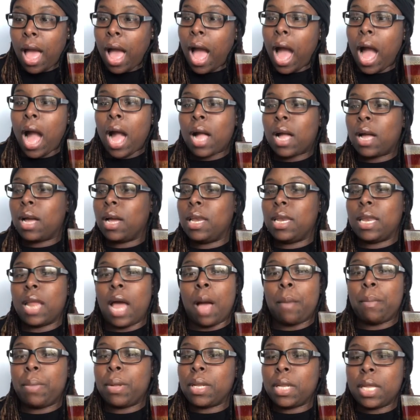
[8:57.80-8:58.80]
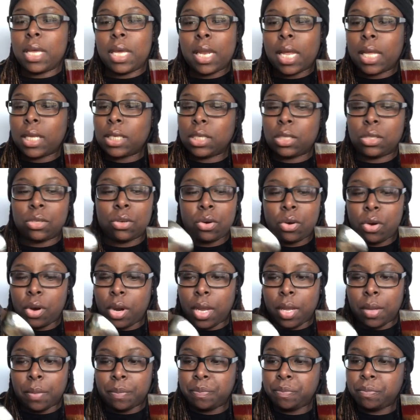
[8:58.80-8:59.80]
I could not believe that
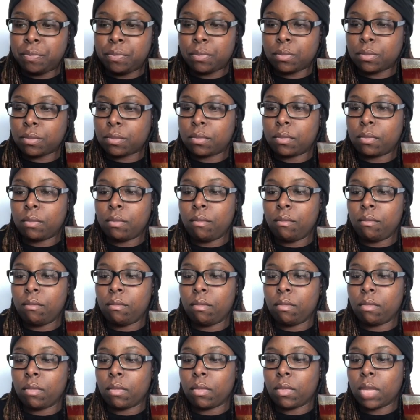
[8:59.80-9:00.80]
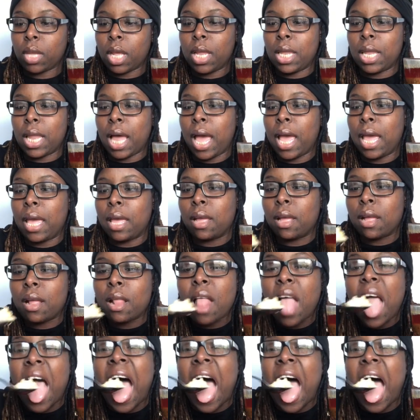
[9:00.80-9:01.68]
story. Like,